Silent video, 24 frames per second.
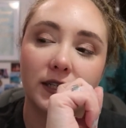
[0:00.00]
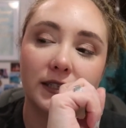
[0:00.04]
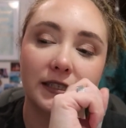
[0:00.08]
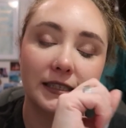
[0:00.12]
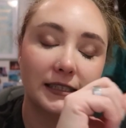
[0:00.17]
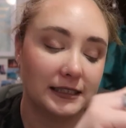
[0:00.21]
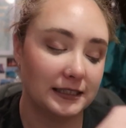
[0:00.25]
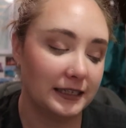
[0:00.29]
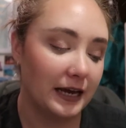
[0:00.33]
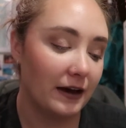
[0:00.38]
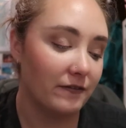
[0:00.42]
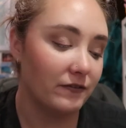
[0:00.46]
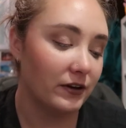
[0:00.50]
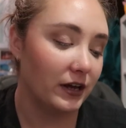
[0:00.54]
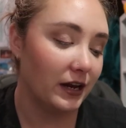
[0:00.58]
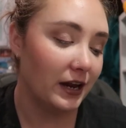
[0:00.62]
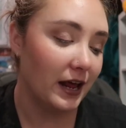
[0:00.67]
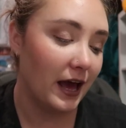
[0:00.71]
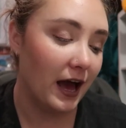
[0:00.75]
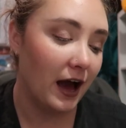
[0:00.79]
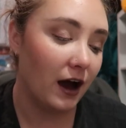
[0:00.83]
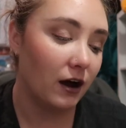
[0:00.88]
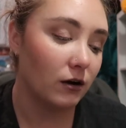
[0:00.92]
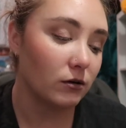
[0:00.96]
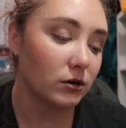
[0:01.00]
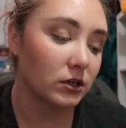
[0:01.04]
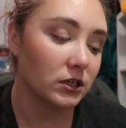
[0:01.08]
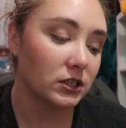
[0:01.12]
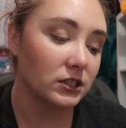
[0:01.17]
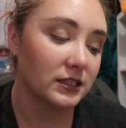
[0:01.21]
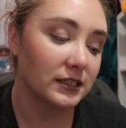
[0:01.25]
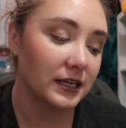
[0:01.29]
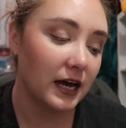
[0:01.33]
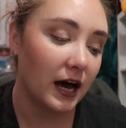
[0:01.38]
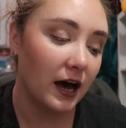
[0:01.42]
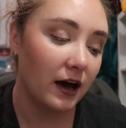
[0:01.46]
seven
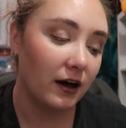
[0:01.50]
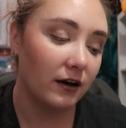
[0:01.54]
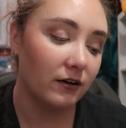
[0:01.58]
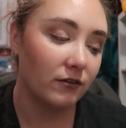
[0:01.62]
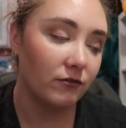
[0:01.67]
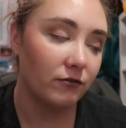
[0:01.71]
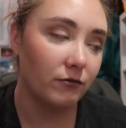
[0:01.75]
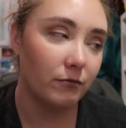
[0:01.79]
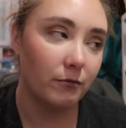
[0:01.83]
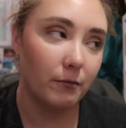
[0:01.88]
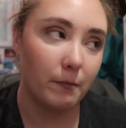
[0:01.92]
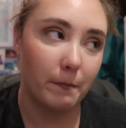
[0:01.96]
hours of